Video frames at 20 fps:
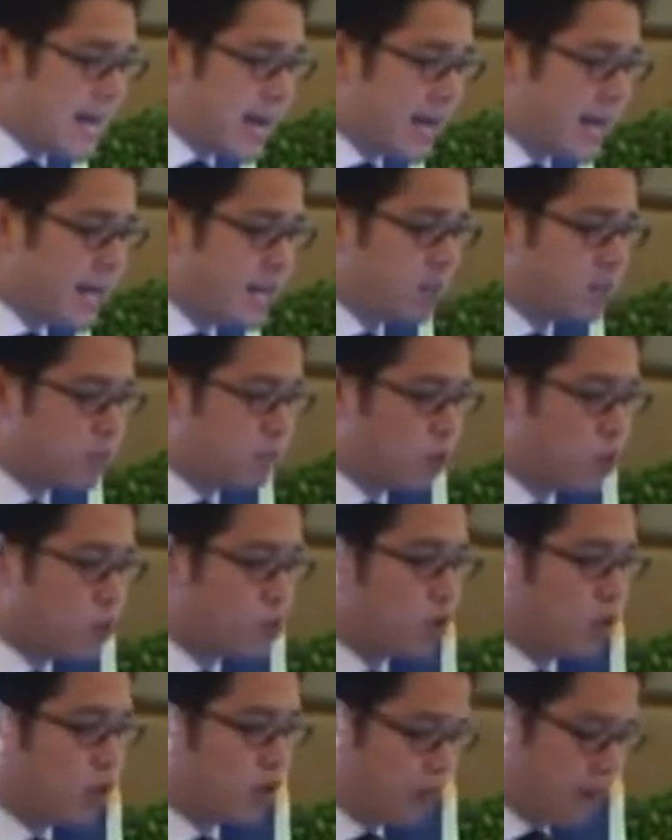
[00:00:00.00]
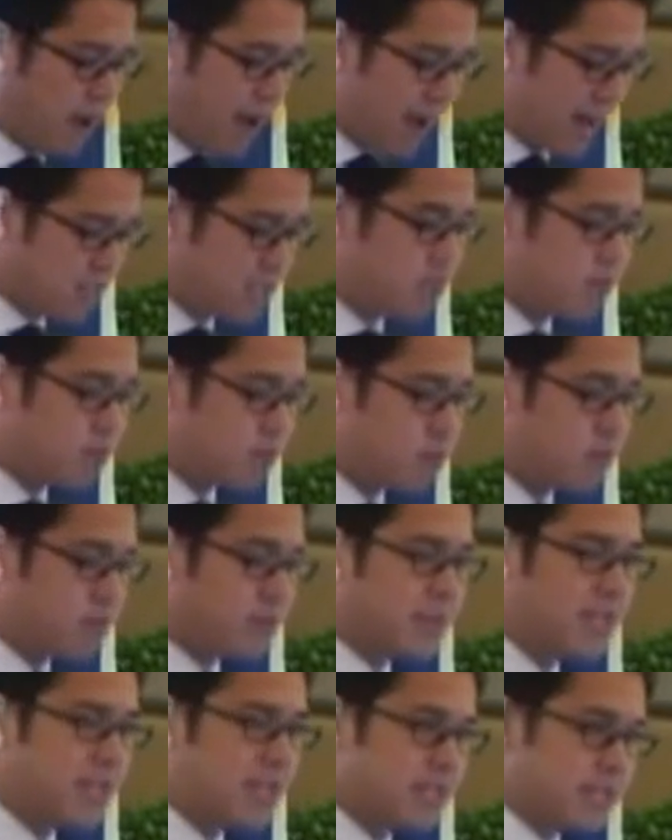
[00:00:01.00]
and a Broadwalk for active
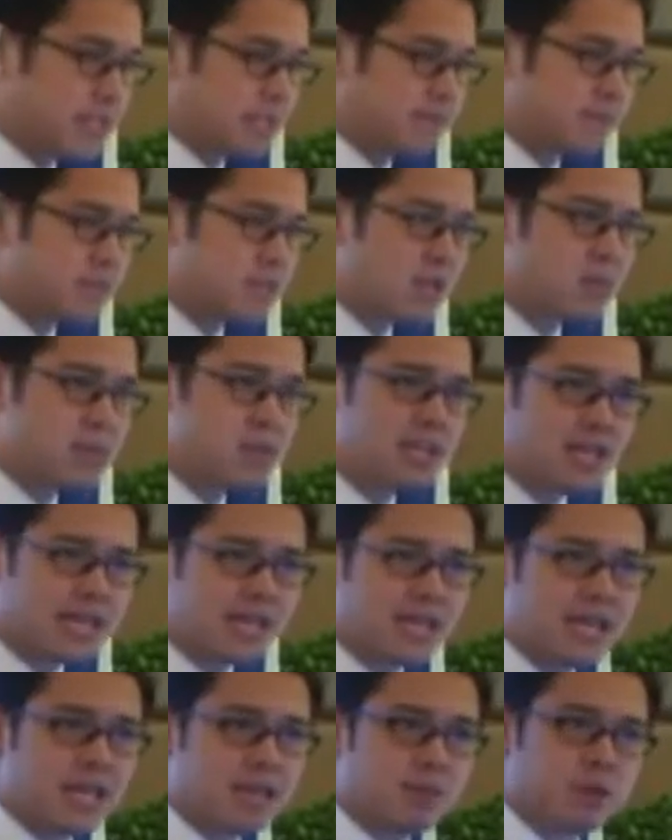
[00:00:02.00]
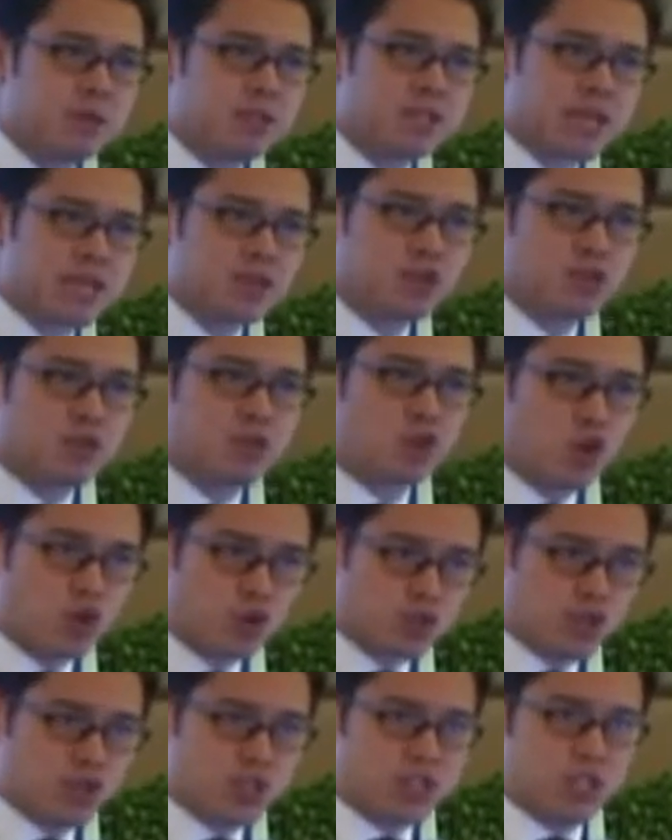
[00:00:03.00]
promenading. Some of the key elements that sort of
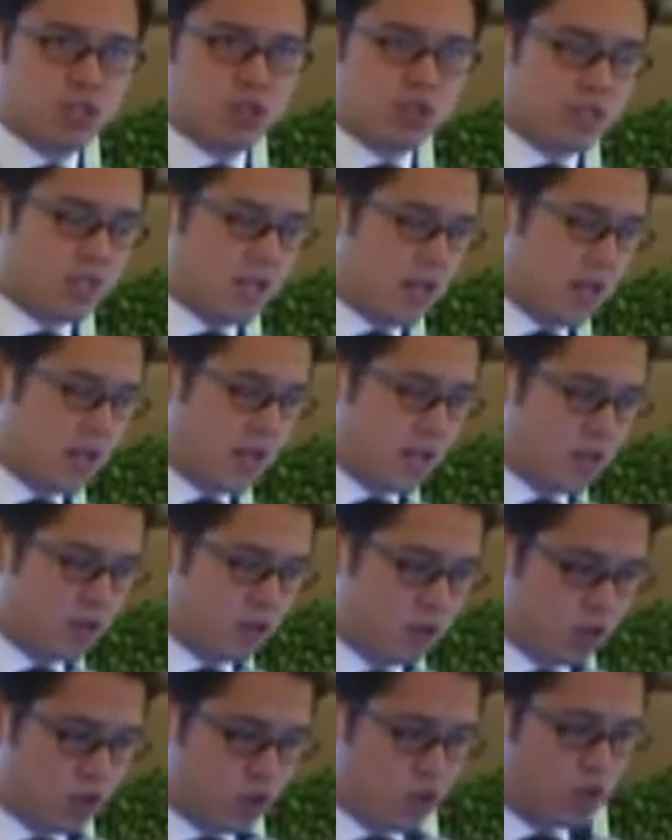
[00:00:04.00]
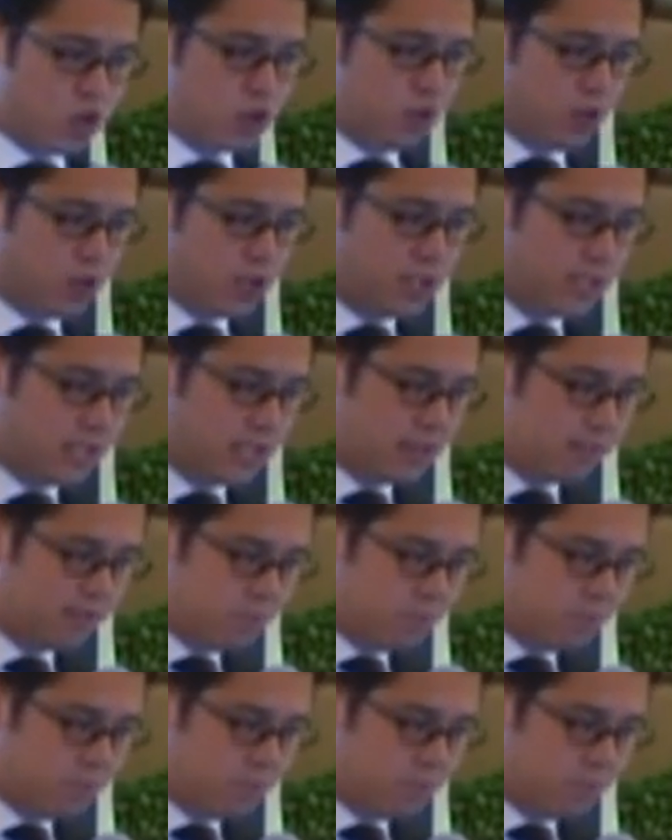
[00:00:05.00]
constitute good quality